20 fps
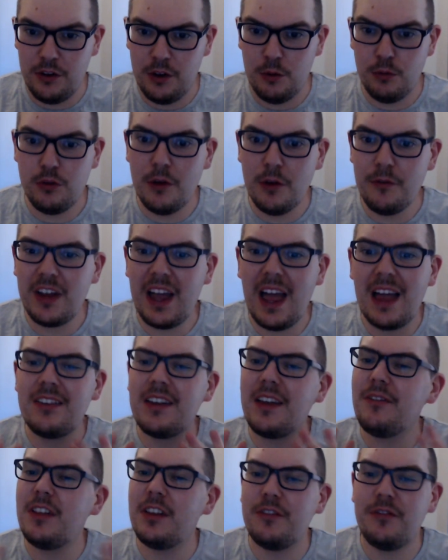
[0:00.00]
don't forget to give
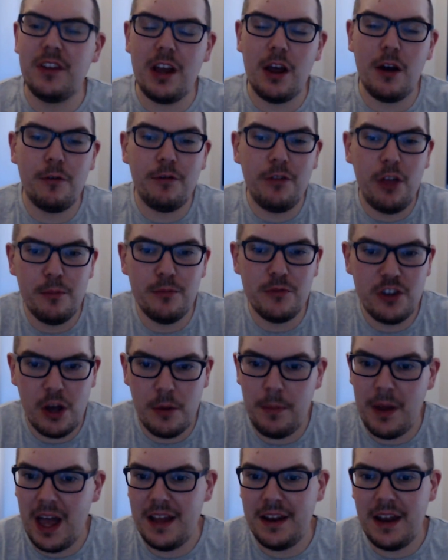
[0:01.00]
this video a thumbs up
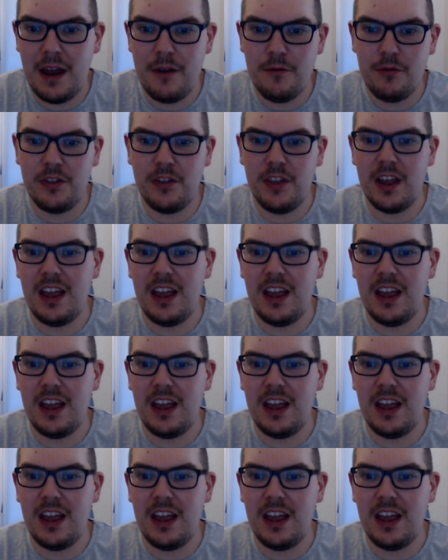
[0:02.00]
and everything.